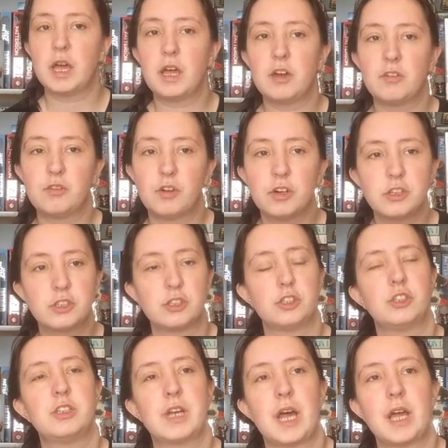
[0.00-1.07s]
For
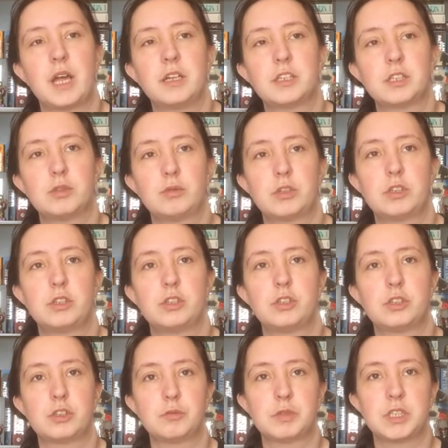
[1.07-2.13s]
June, I actually wanted to do
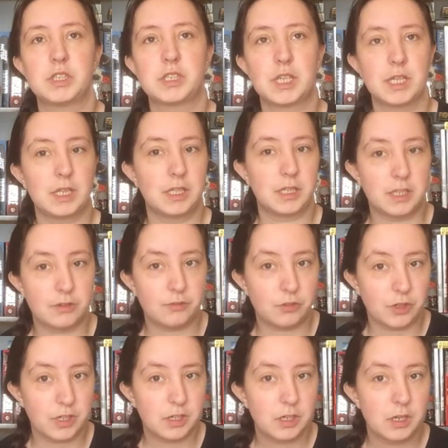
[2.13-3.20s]
something slightly
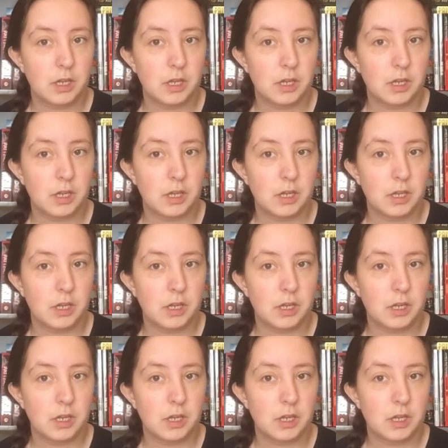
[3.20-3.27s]
different.